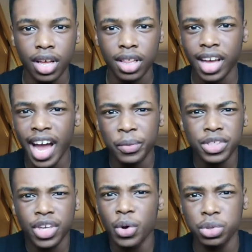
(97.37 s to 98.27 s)
The guy
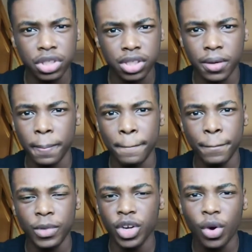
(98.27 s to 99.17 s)
was ghost.
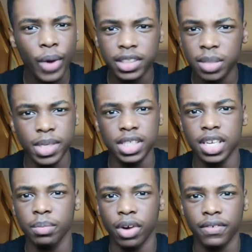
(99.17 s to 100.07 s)
Nowhere to be
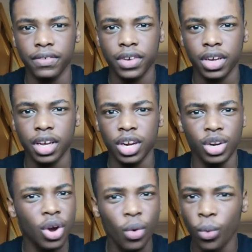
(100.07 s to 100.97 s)
seen, bro.
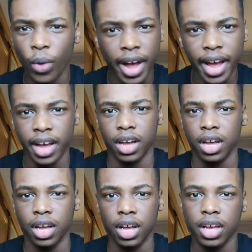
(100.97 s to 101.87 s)
Nowhere.
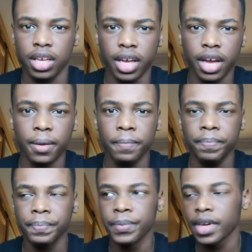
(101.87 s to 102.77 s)
Yeah?
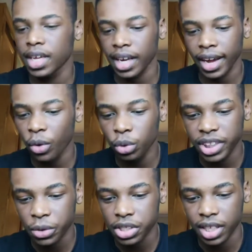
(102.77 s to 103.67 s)
Like, all
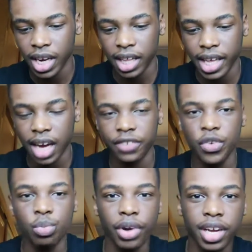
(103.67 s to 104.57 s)
Chelsea did, they had a
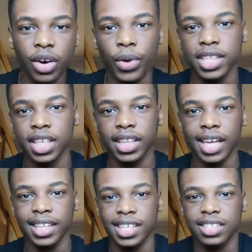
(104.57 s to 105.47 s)
few breakaways and
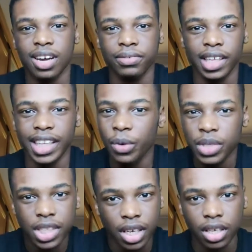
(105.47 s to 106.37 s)
that they scuffed, and that
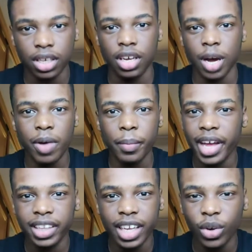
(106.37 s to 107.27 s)
was it.
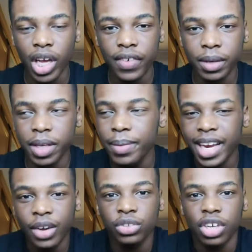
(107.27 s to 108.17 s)
Aubameyang did not even... He
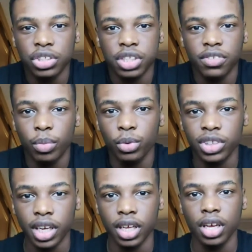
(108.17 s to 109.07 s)
barely got touches of the ball
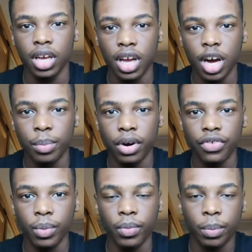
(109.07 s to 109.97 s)
today. Apart
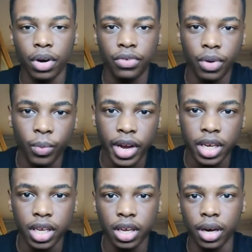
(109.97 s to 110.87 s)
from when
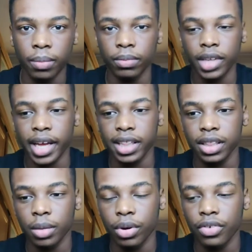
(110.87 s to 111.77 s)

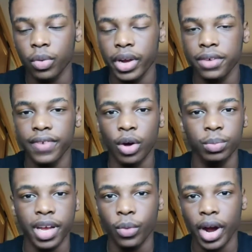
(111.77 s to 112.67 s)
he fouled
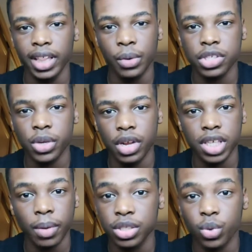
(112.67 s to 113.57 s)
Ben White. That was the only
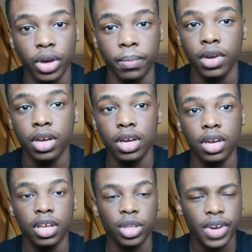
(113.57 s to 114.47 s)
time I saw him.
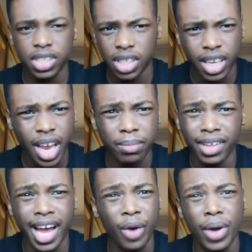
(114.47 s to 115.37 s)
The rest of the game, the
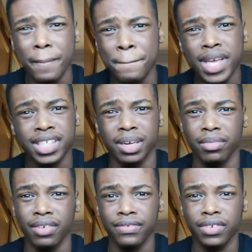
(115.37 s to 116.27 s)
guy went missing,
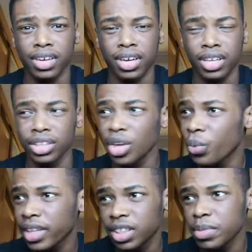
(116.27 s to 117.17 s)
bro.
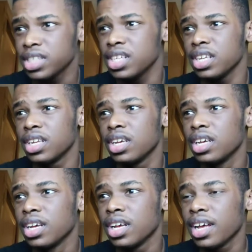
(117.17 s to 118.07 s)
Nowhere to be seen.
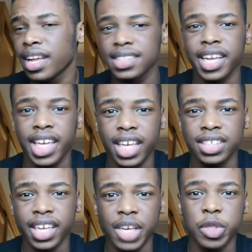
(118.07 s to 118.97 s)
It's
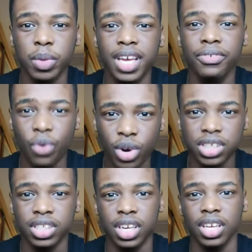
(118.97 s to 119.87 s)
like he was playing for
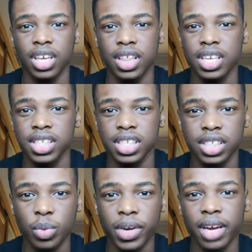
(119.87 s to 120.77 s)
us today. He thinks he's
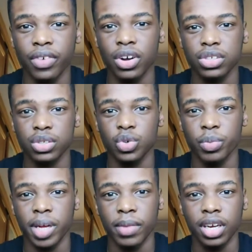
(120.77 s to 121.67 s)
still playing for Arsenal,
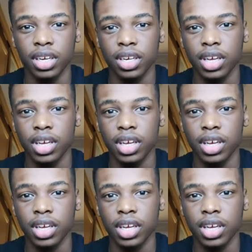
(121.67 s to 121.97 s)
big man.